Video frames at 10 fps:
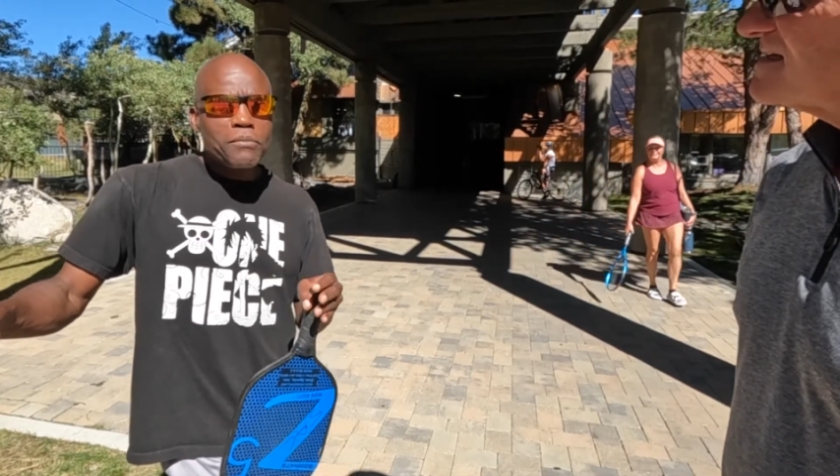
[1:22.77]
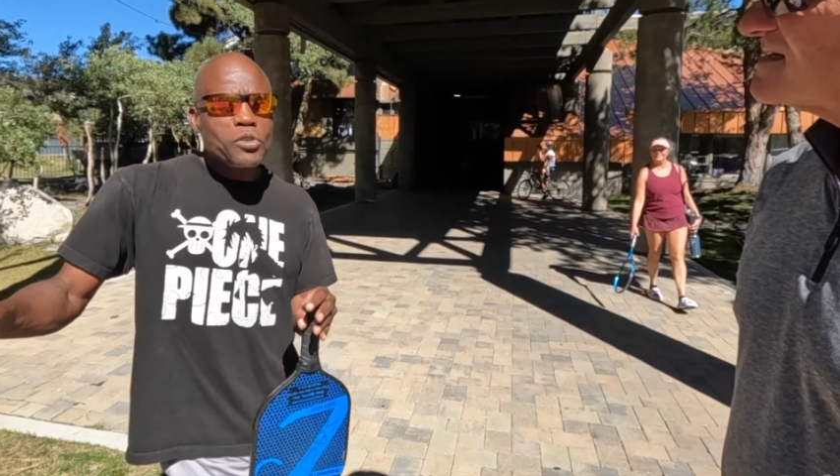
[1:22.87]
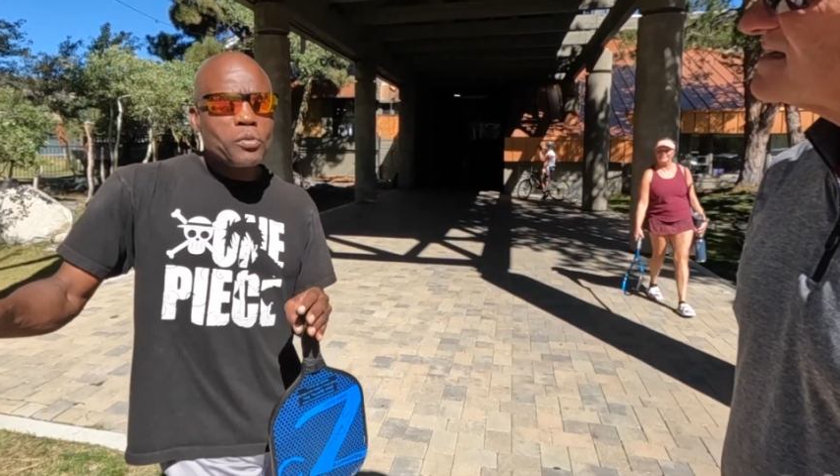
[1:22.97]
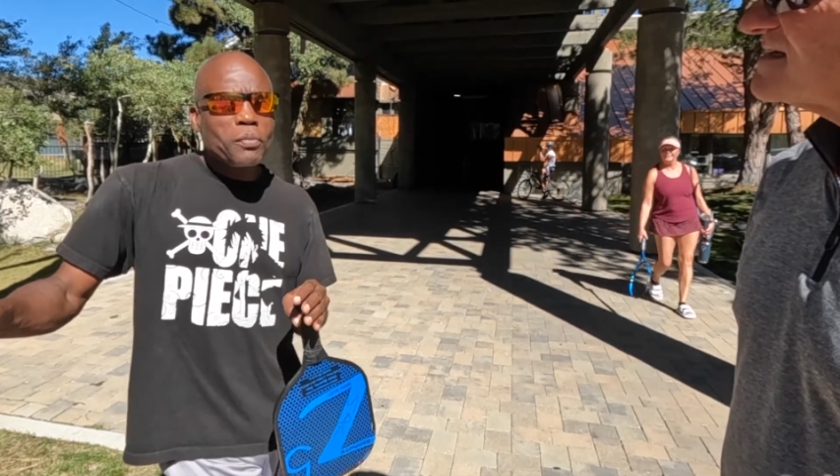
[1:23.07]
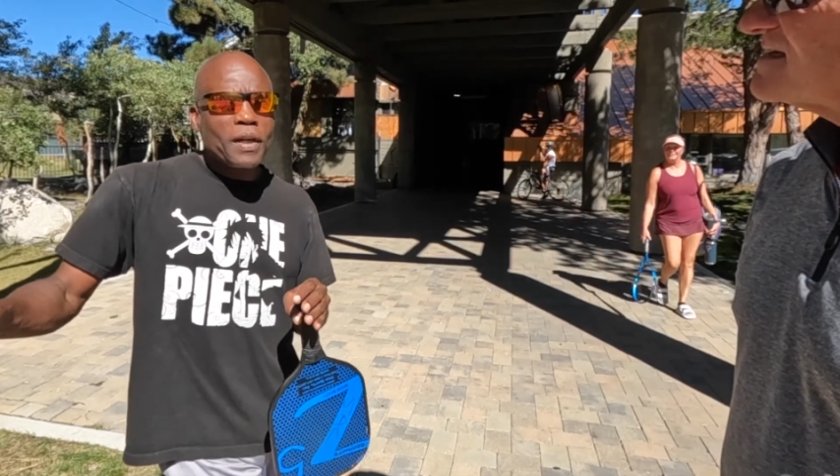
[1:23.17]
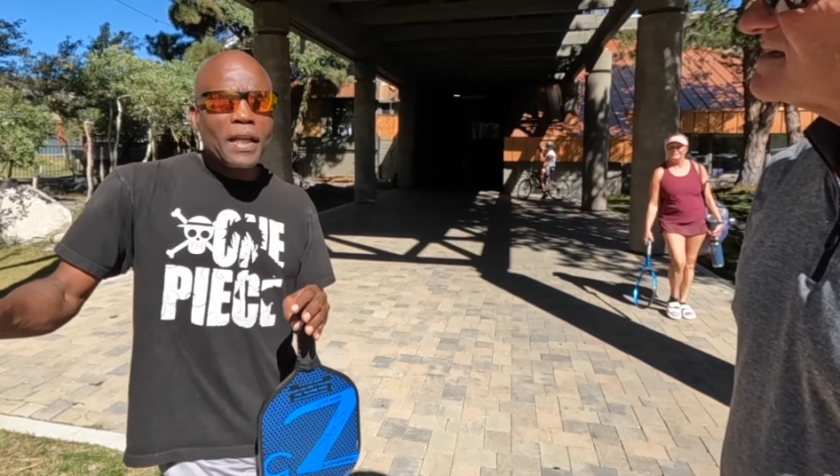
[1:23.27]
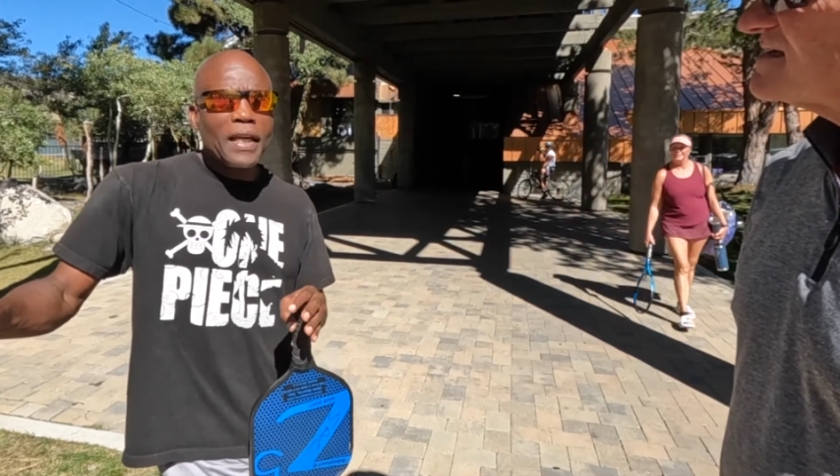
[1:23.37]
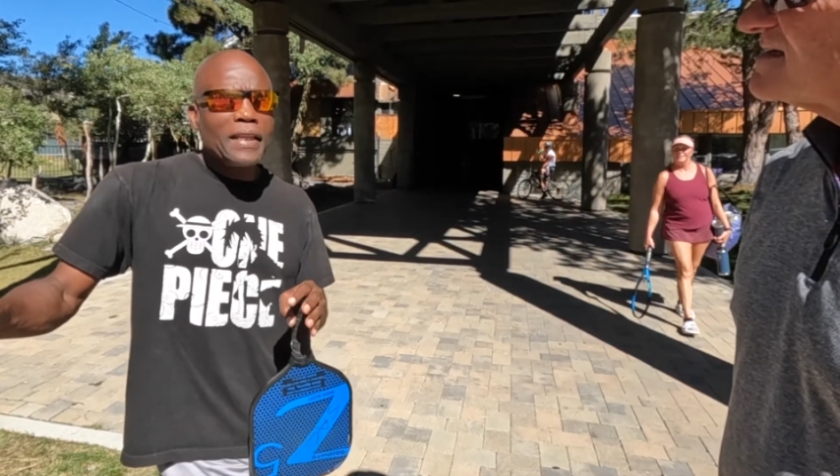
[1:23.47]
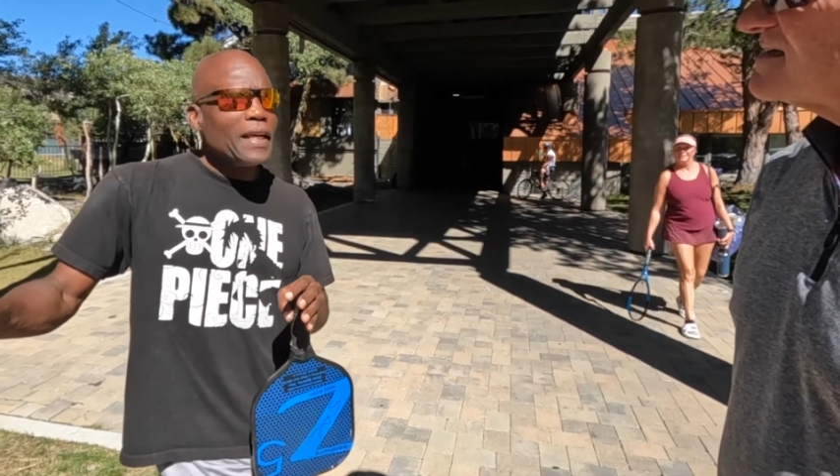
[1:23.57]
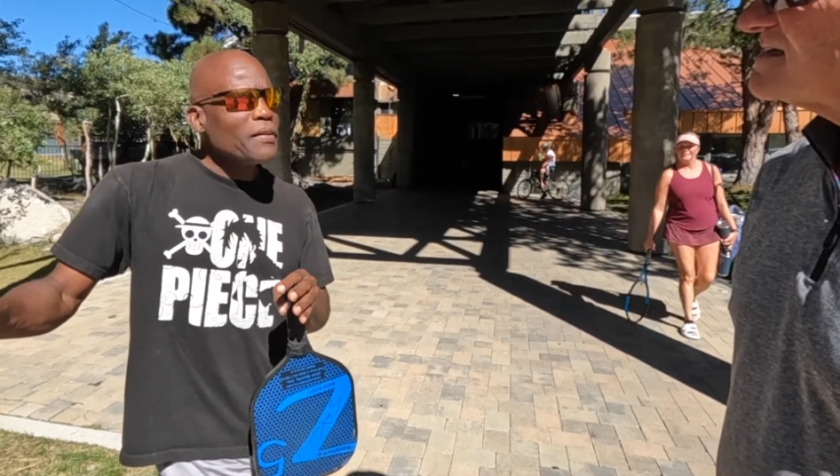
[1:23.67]
to
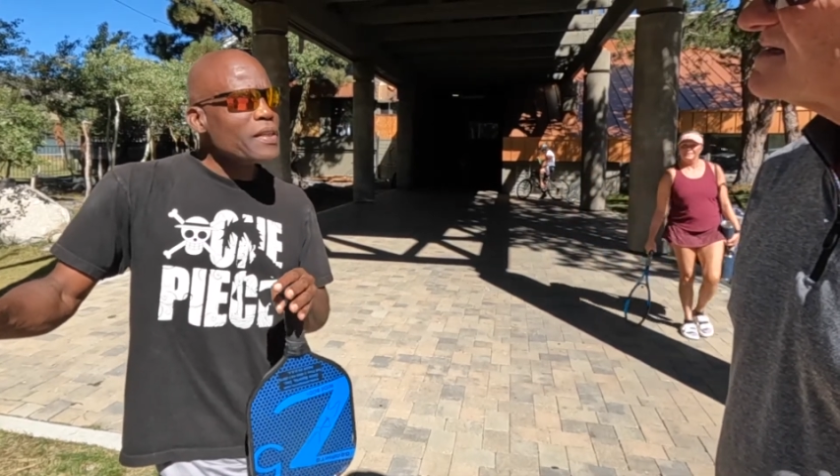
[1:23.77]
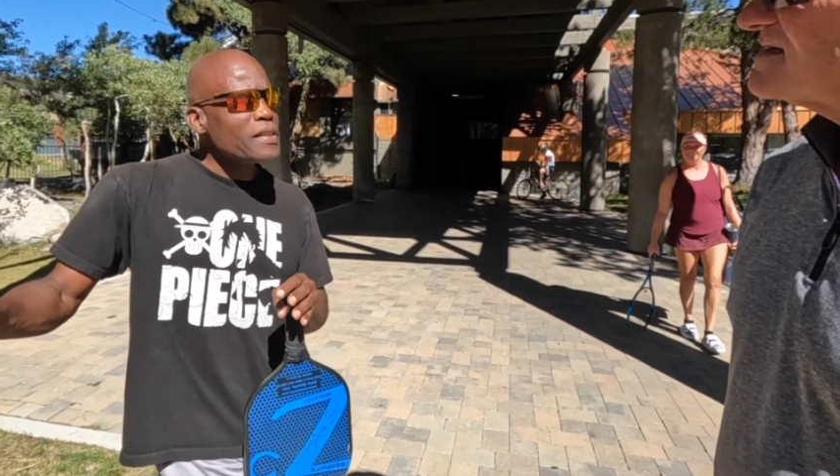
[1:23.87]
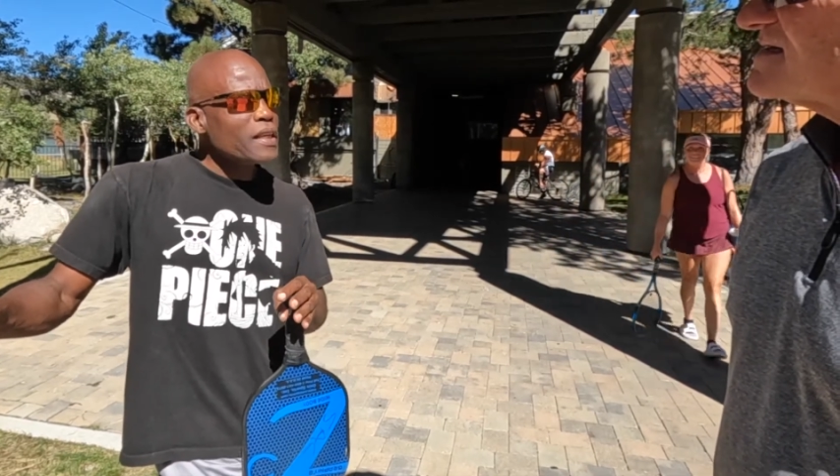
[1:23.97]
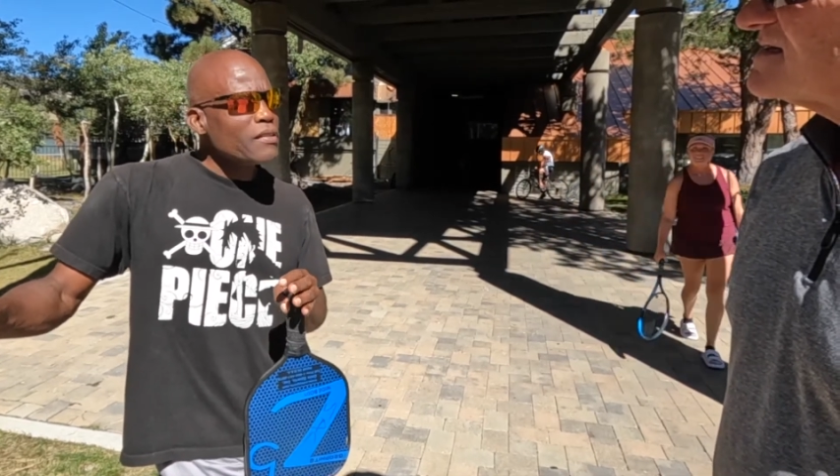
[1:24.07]
play, there's